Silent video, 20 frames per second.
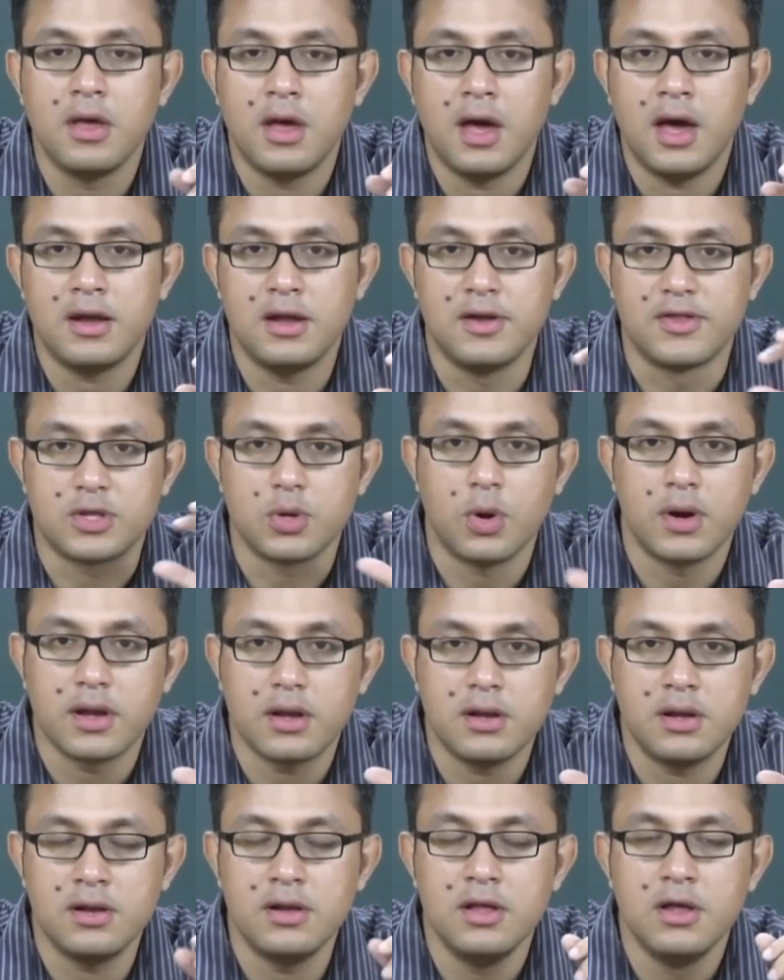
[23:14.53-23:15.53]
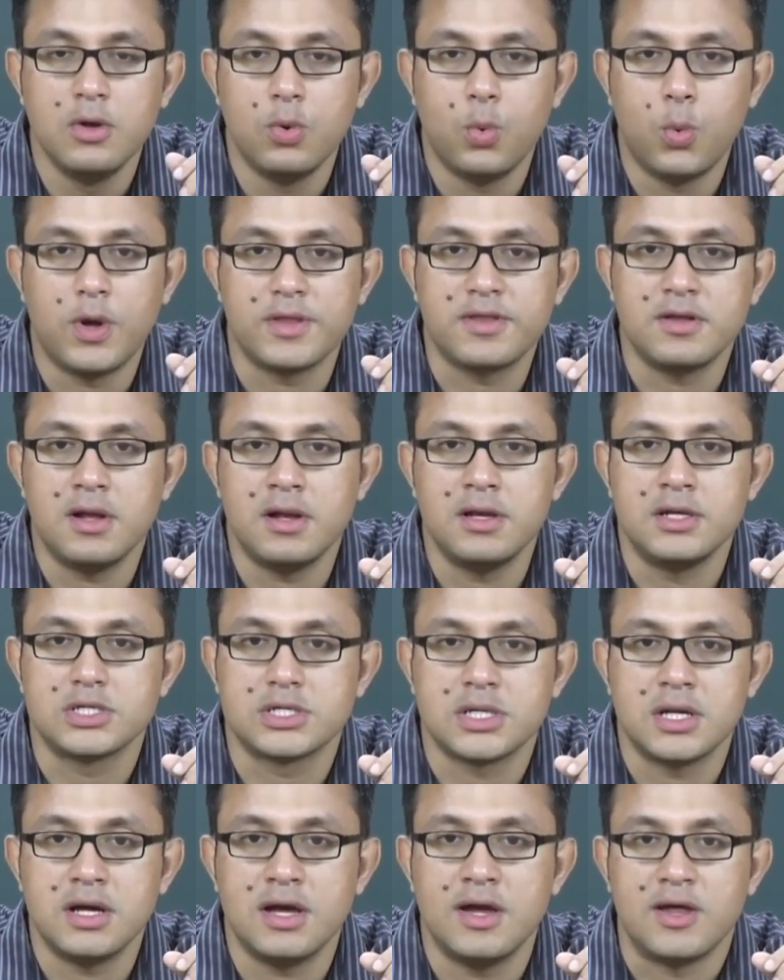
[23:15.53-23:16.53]
And historical Wajid Ali
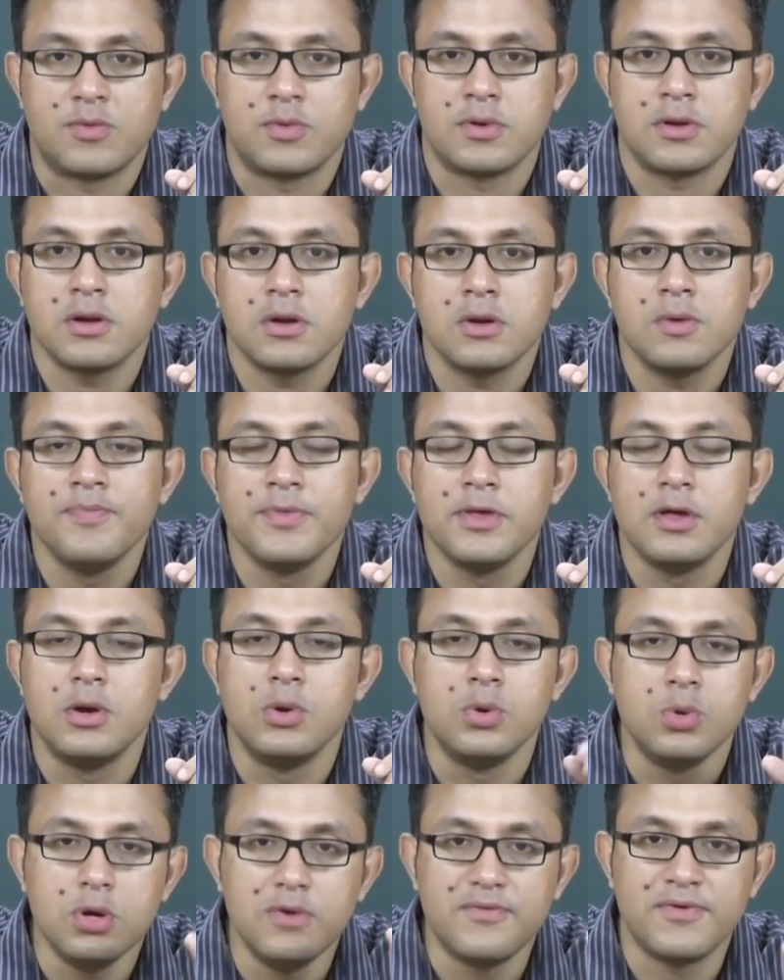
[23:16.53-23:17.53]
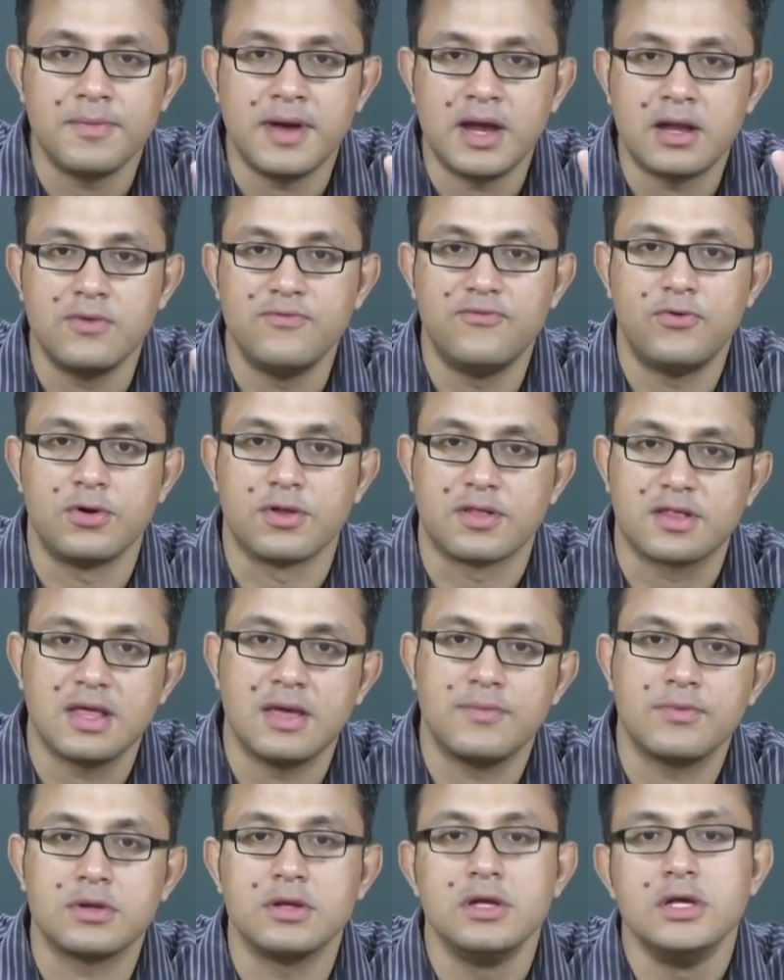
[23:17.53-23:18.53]
Shah, as we know, ruled from
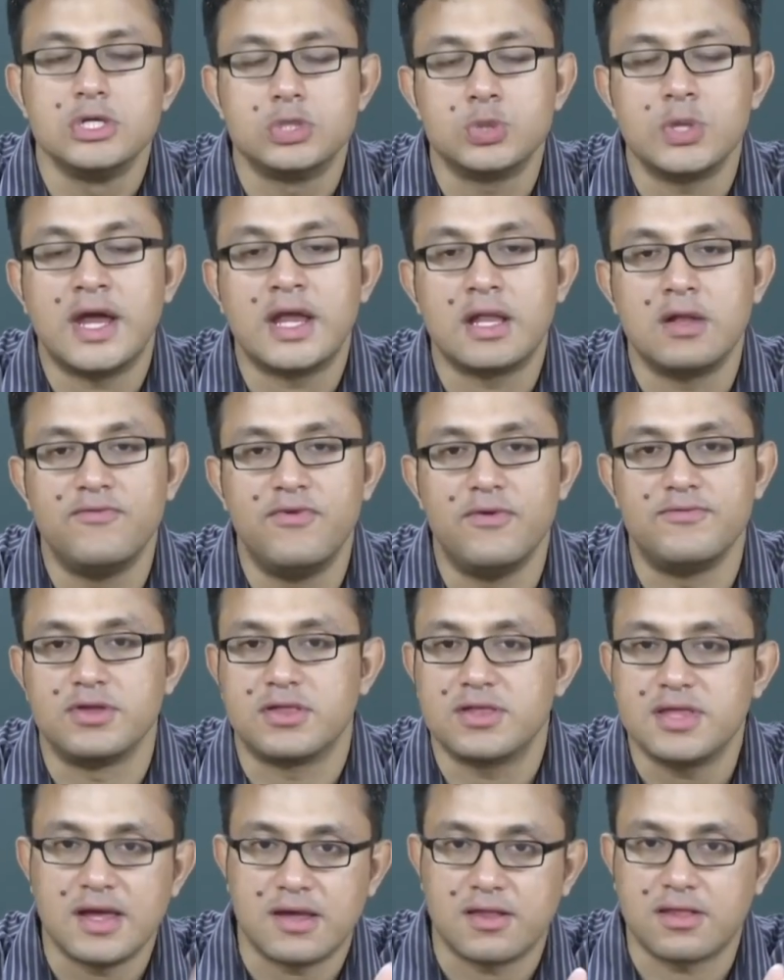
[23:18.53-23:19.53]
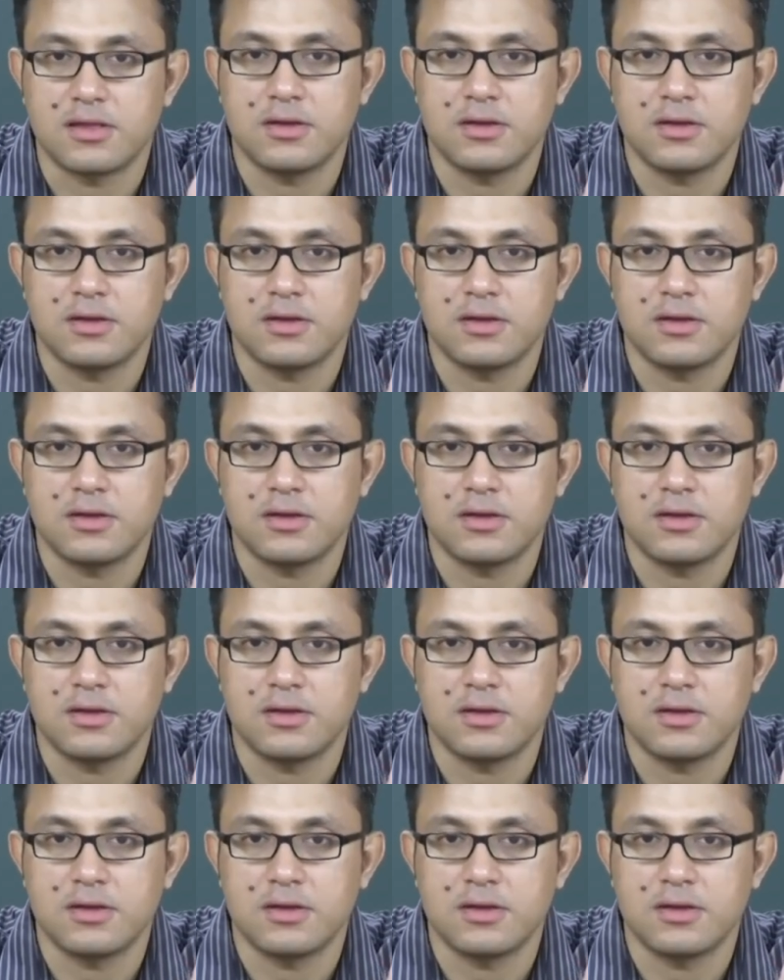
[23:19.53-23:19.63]
1847 to 1856.